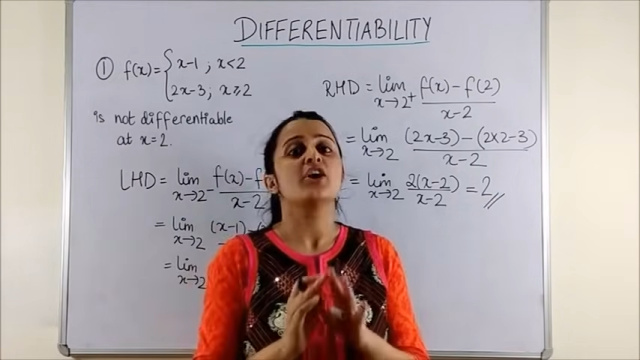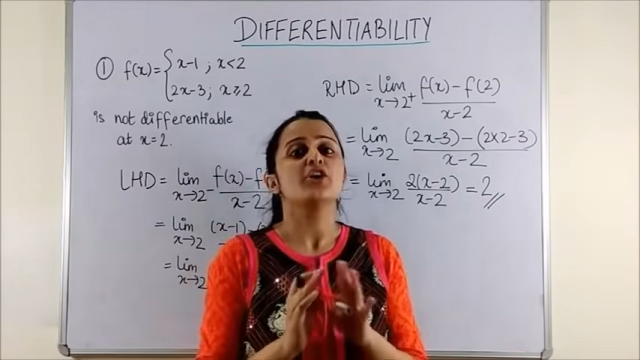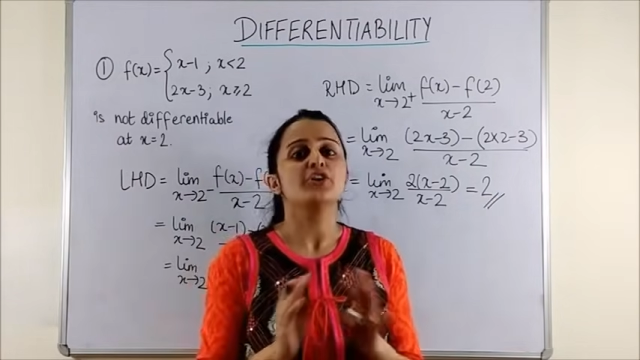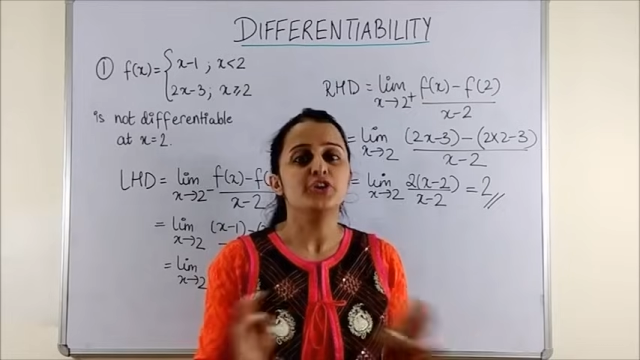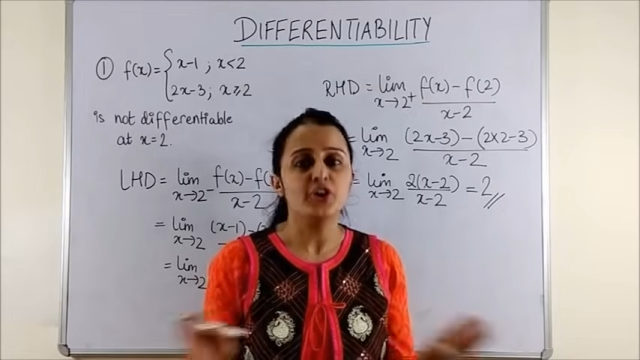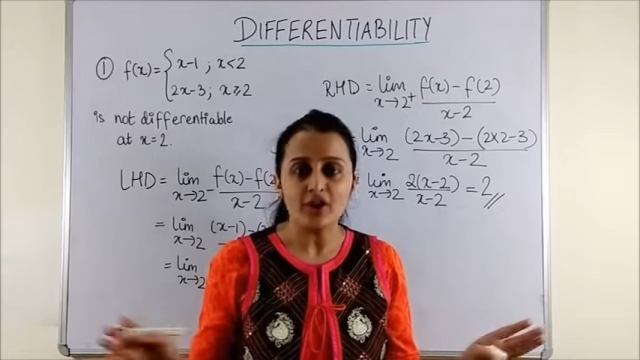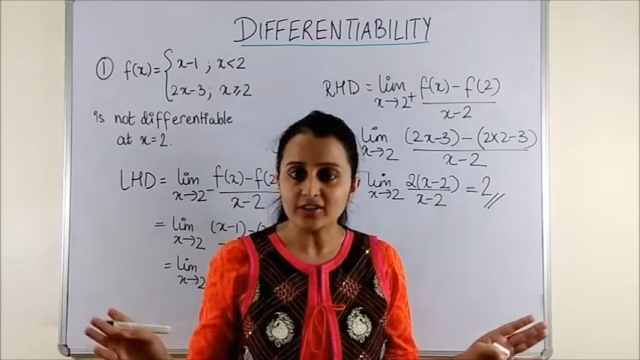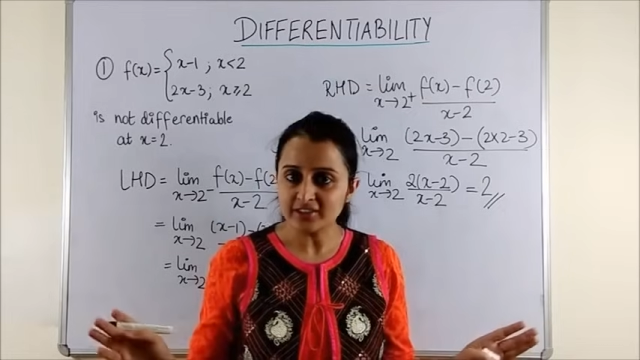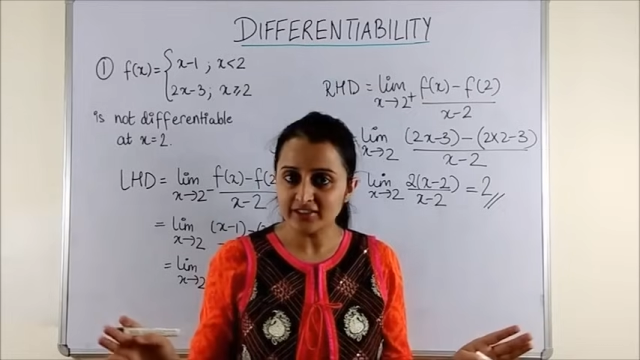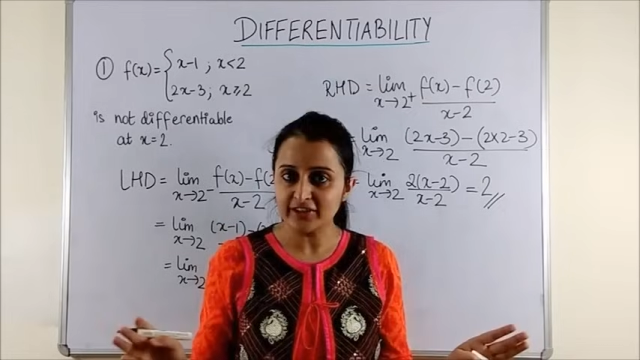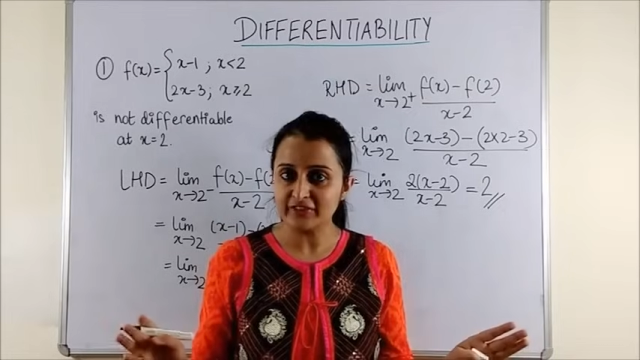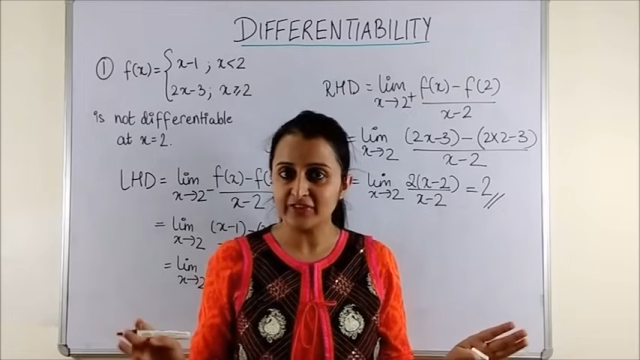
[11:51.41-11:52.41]
not
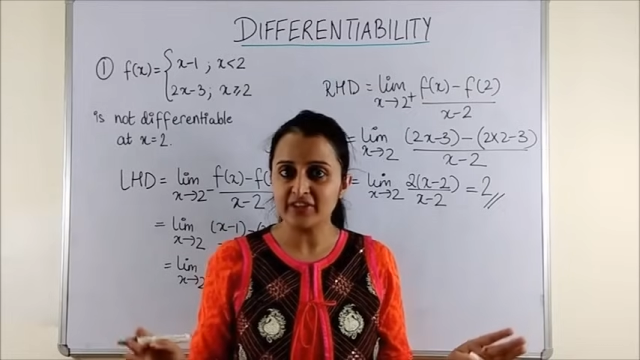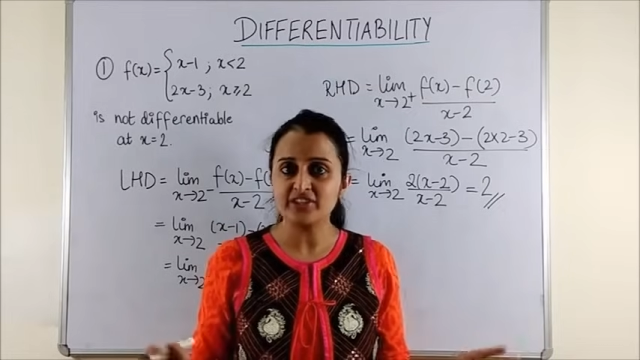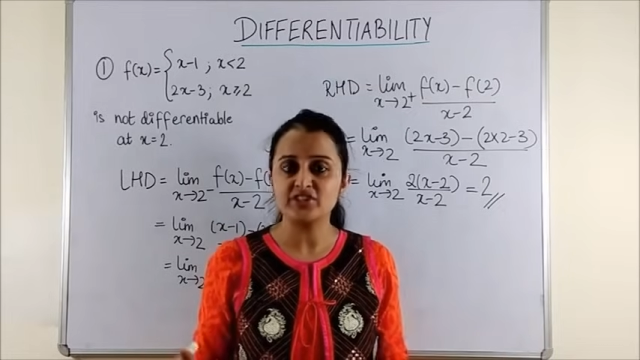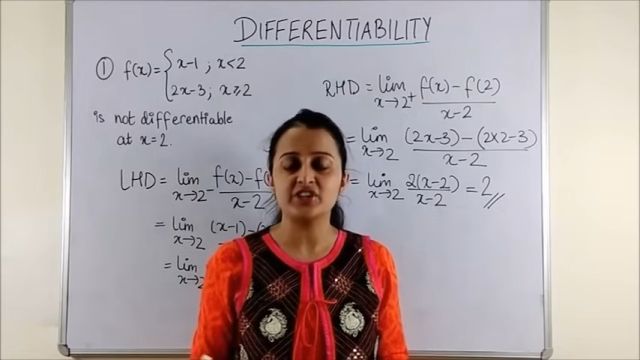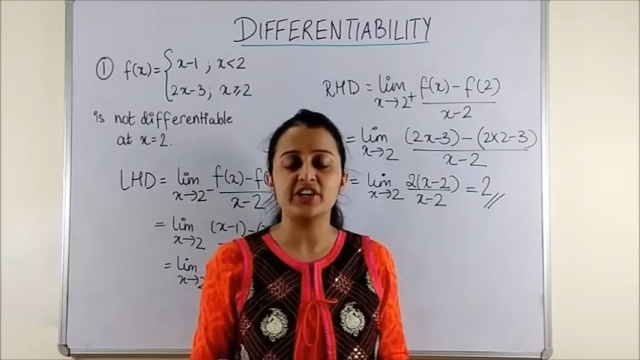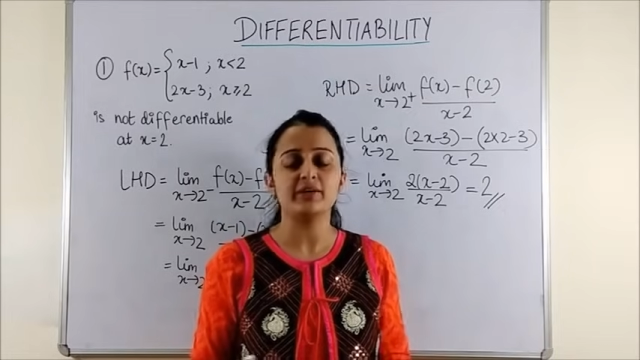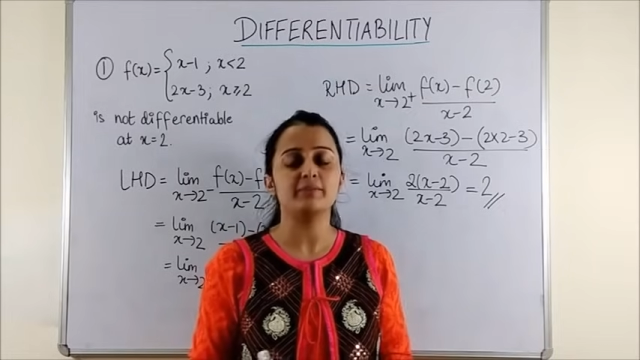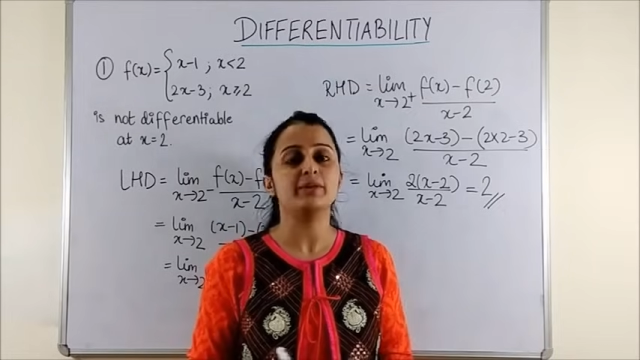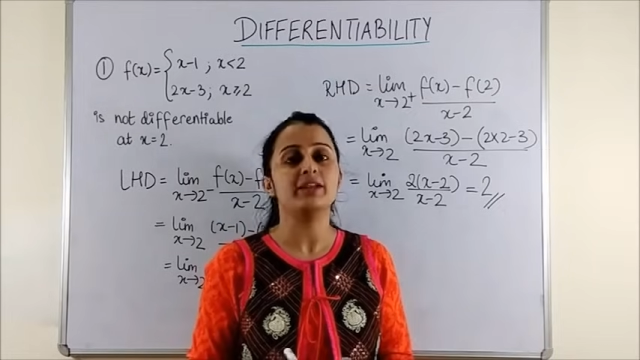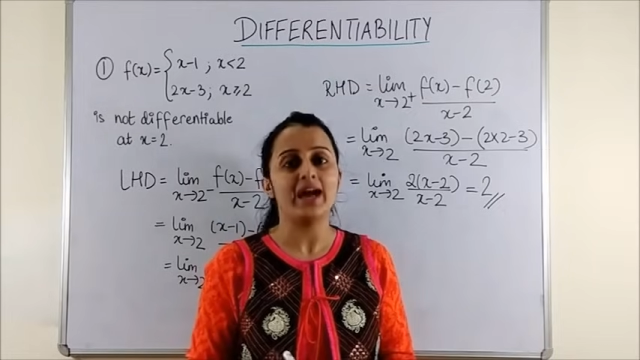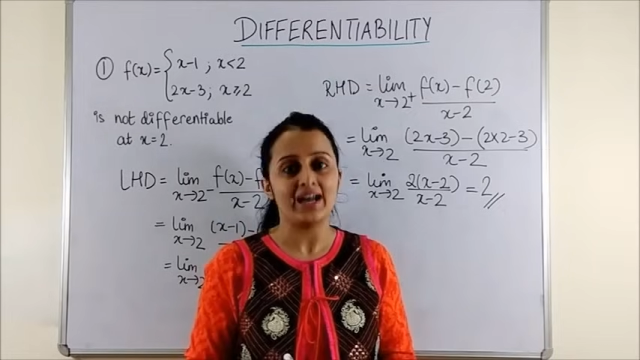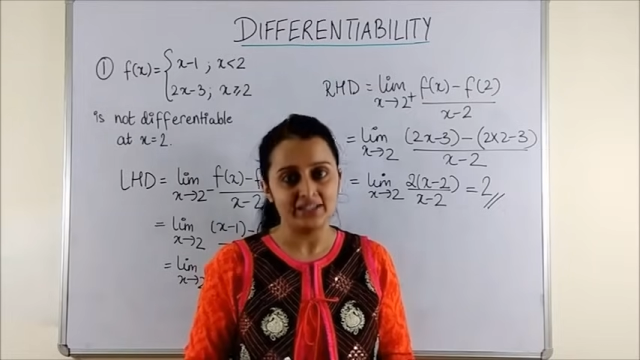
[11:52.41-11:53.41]
differentiable
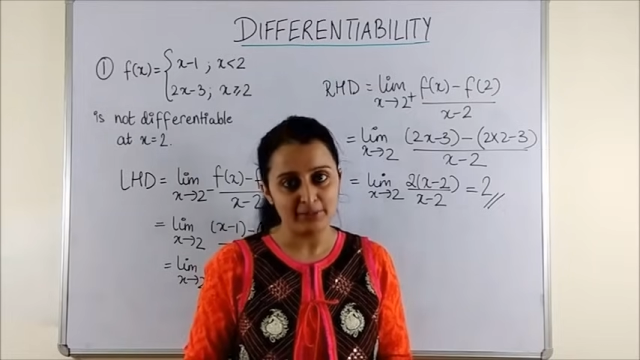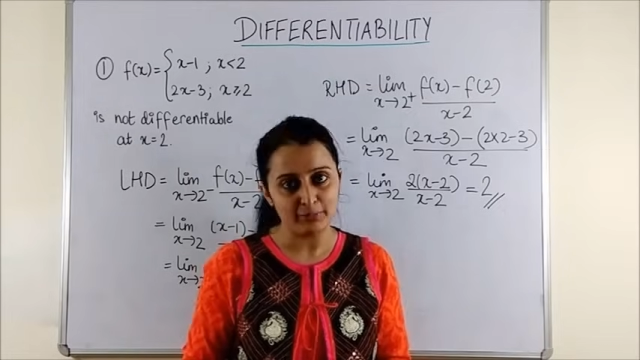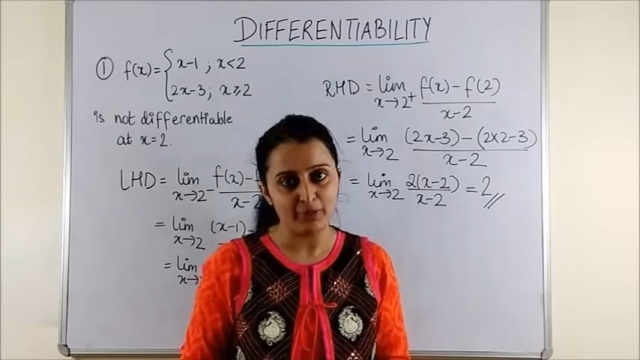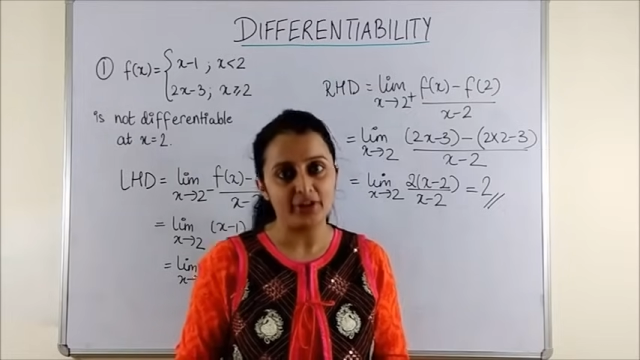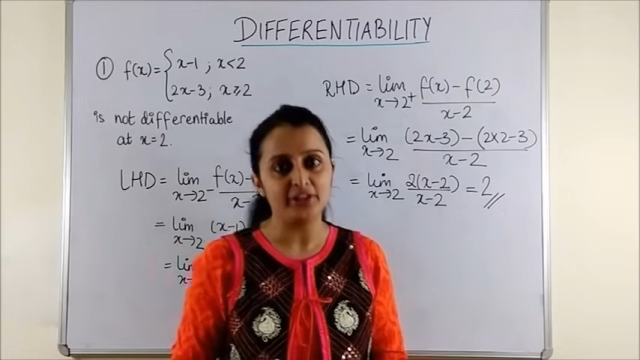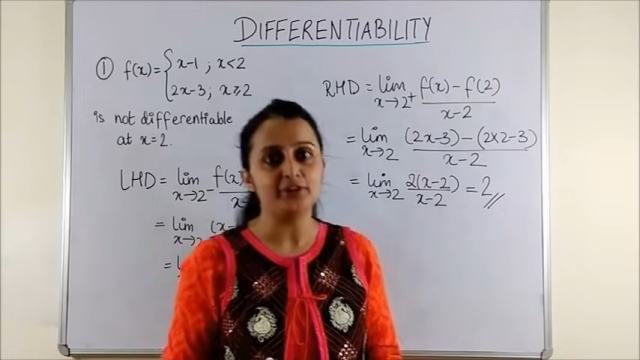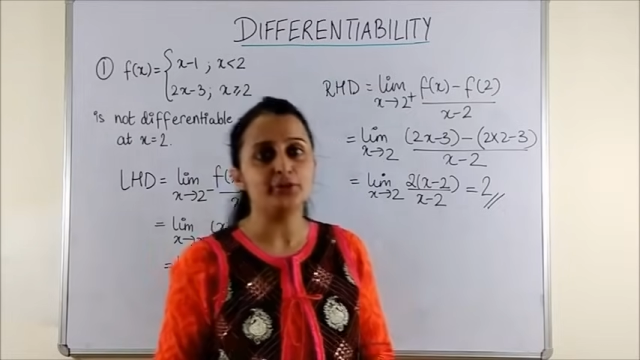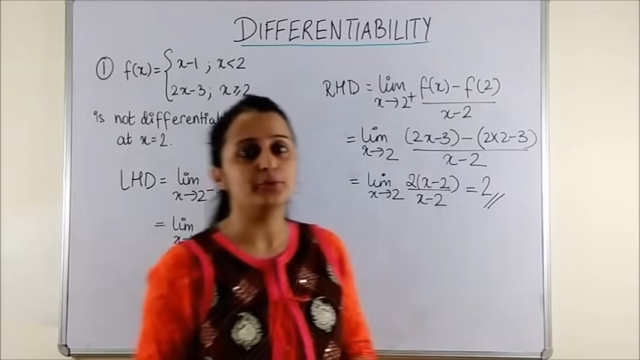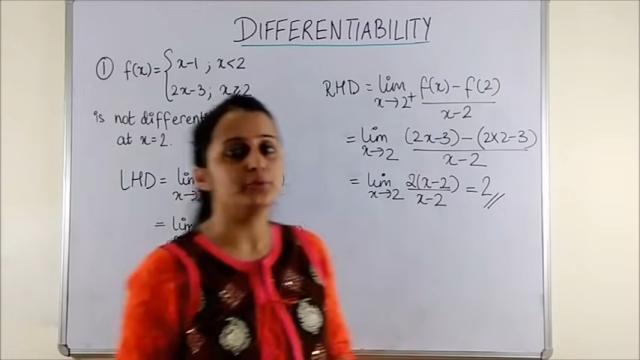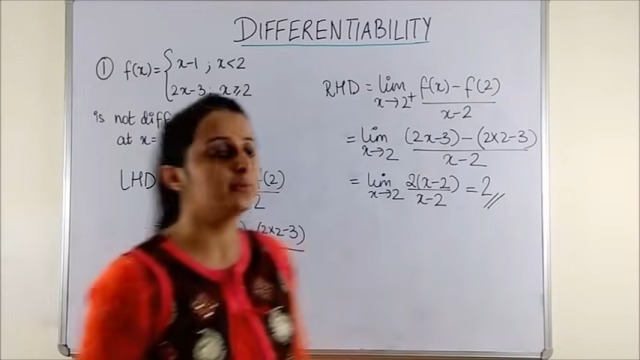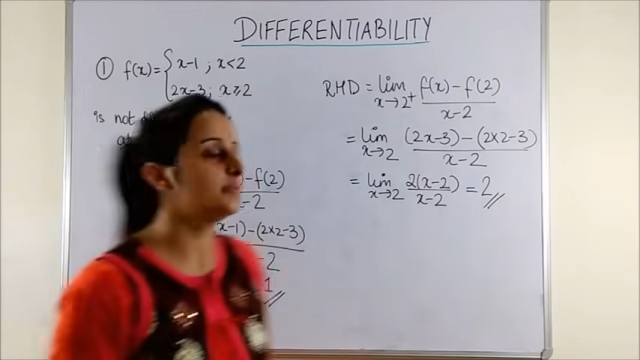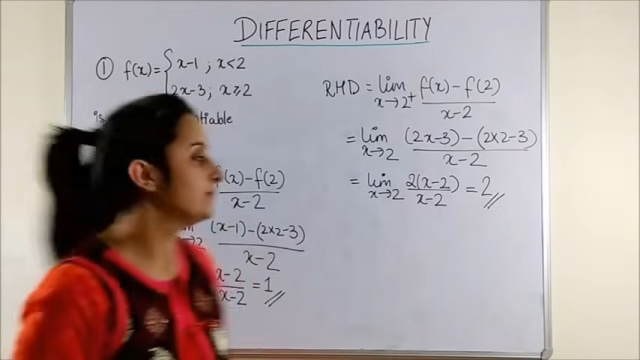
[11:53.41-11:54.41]
at the point
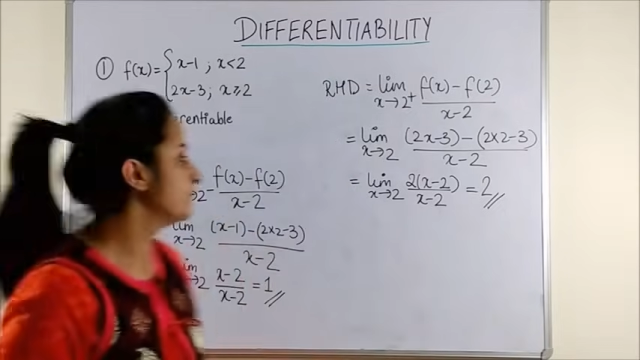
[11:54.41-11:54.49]
2.